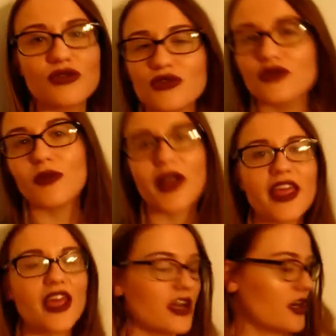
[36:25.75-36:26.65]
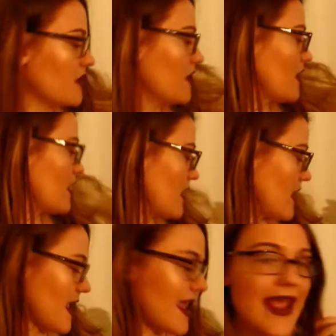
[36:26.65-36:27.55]
to do my hair,
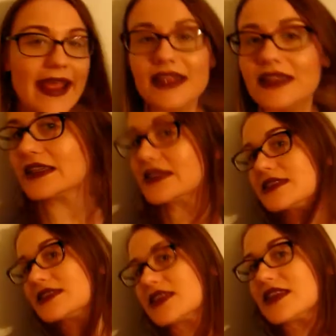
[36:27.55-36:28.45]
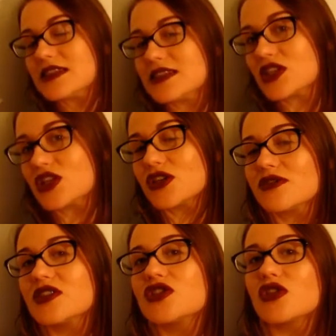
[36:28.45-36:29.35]
and this is the
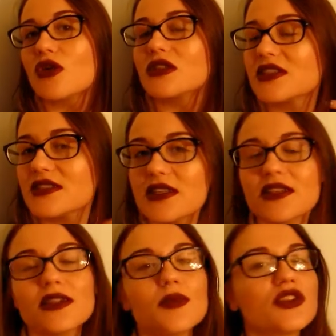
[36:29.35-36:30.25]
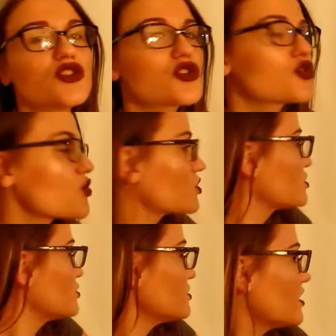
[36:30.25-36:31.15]
result. It's a little bit
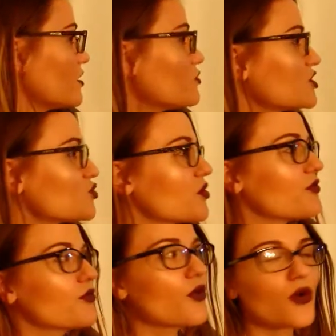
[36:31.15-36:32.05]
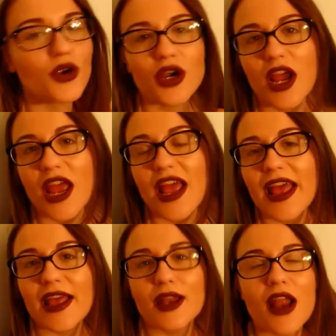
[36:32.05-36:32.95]
shorter than it was before
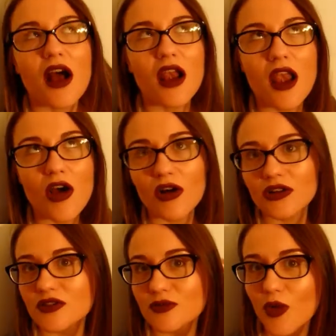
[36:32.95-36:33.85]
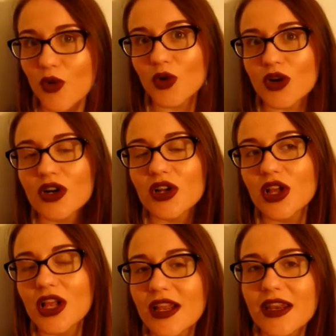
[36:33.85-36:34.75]
and a lot more
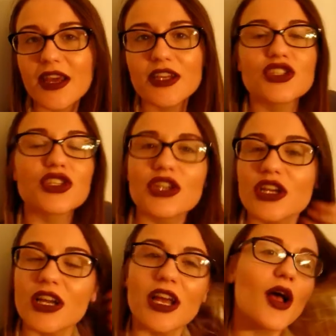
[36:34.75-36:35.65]
lighter,